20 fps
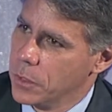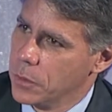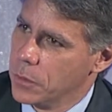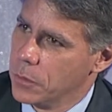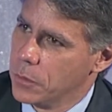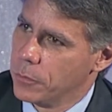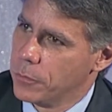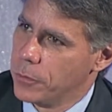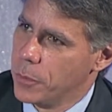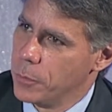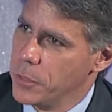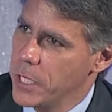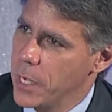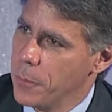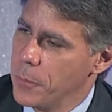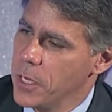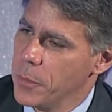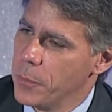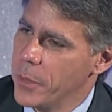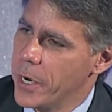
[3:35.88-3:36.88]
from
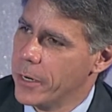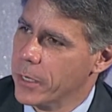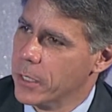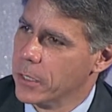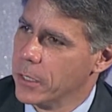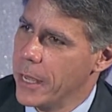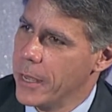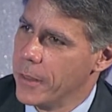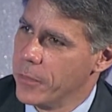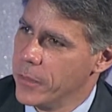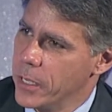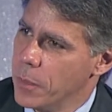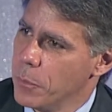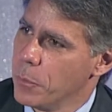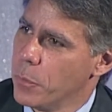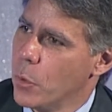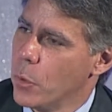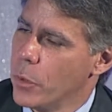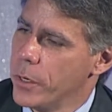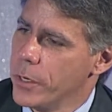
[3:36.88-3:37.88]
Deputy Mayor Glenn the
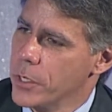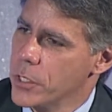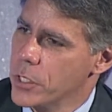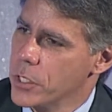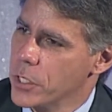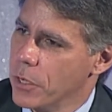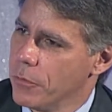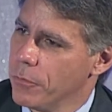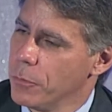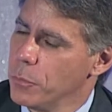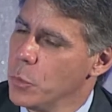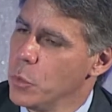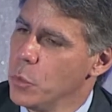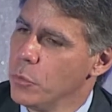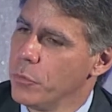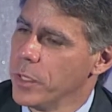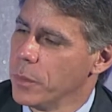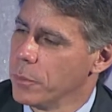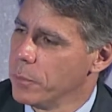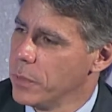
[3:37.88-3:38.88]
importance of
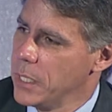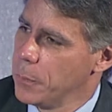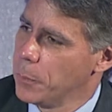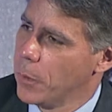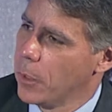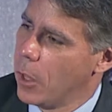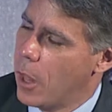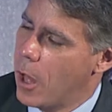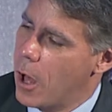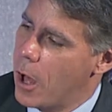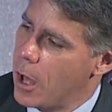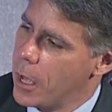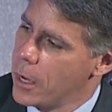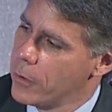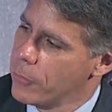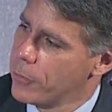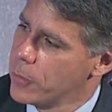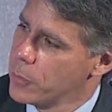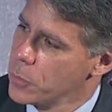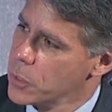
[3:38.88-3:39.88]
moving people
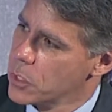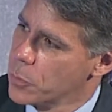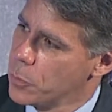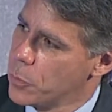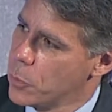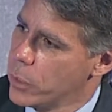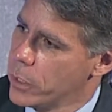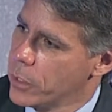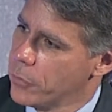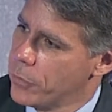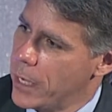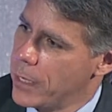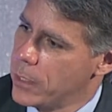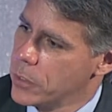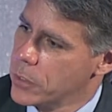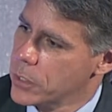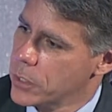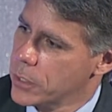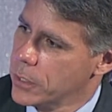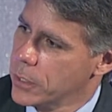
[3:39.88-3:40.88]
on from supportive
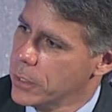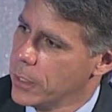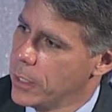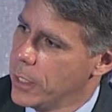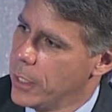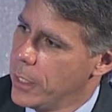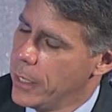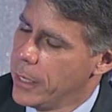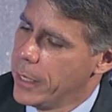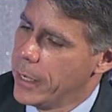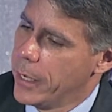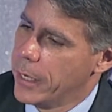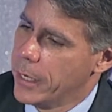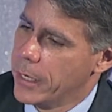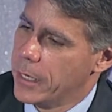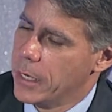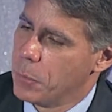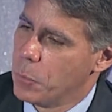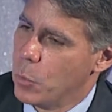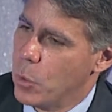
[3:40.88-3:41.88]
housing,
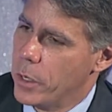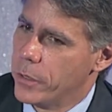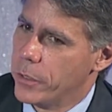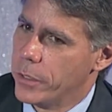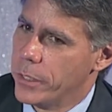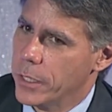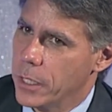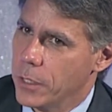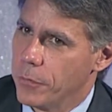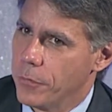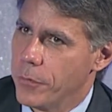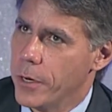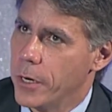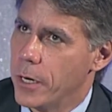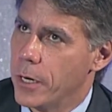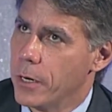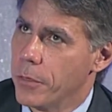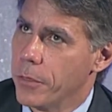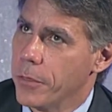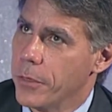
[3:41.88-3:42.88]
and I'm wondering if there
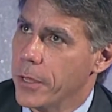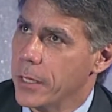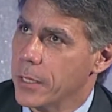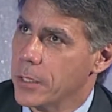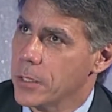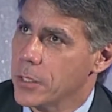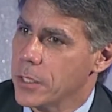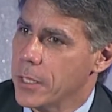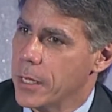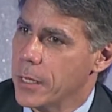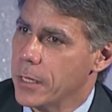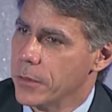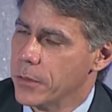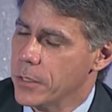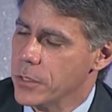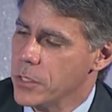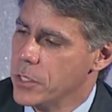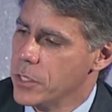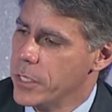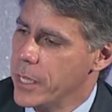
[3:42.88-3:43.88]
are things that
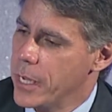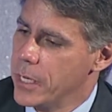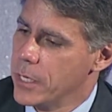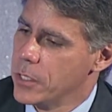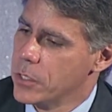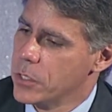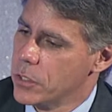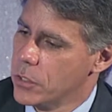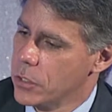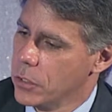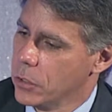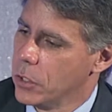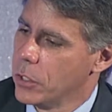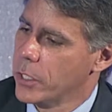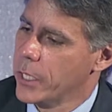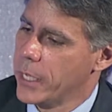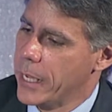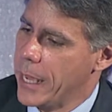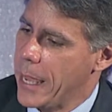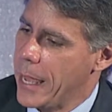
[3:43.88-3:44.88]
the state is
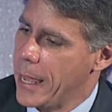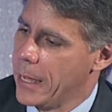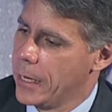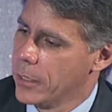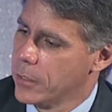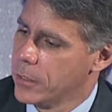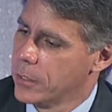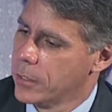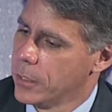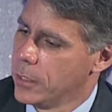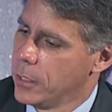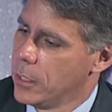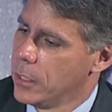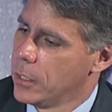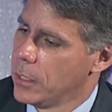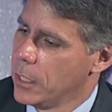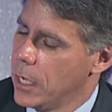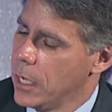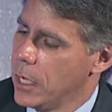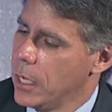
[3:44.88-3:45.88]
looking at
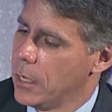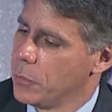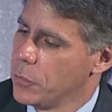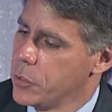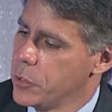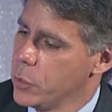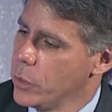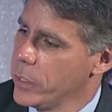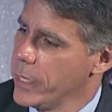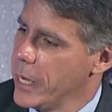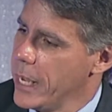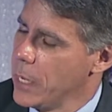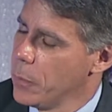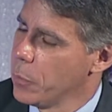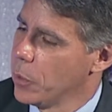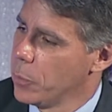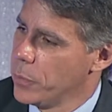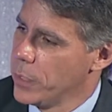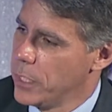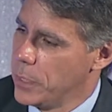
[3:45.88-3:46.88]
to
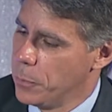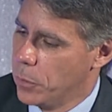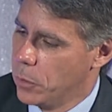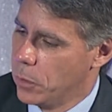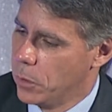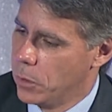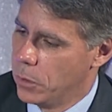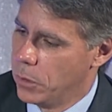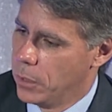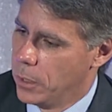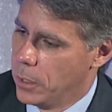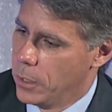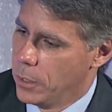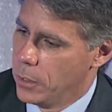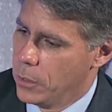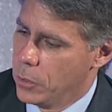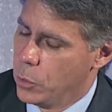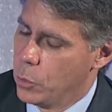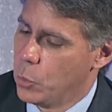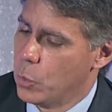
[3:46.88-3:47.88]
enable people
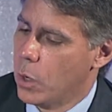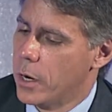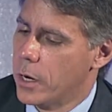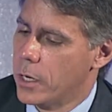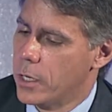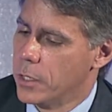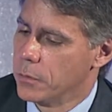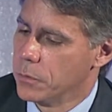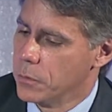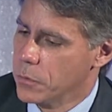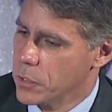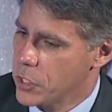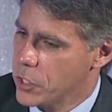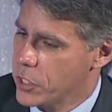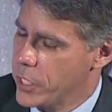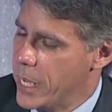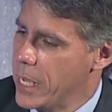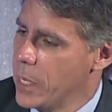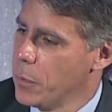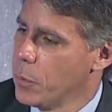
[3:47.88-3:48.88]
who are
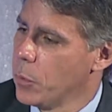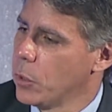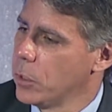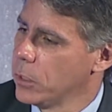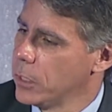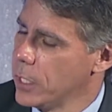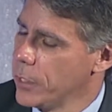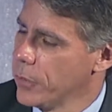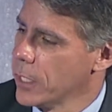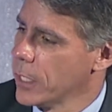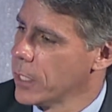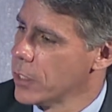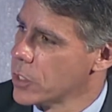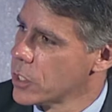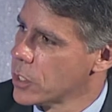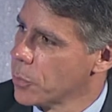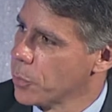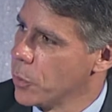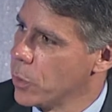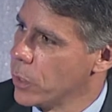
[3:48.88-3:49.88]
stable living in
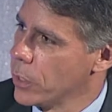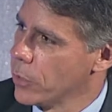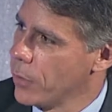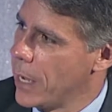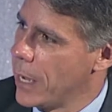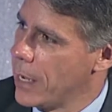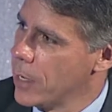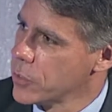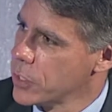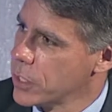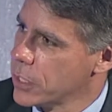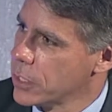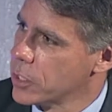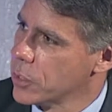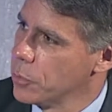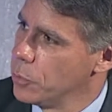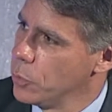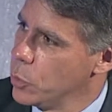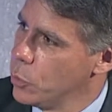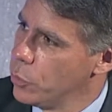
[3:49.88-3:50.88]
supportive housing
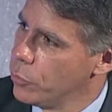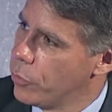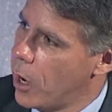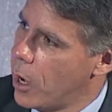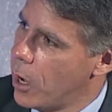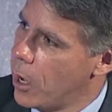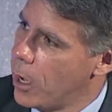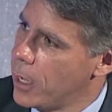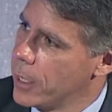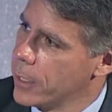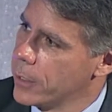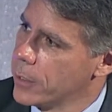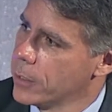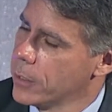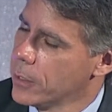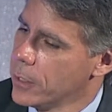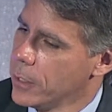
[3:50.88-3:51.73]
to move on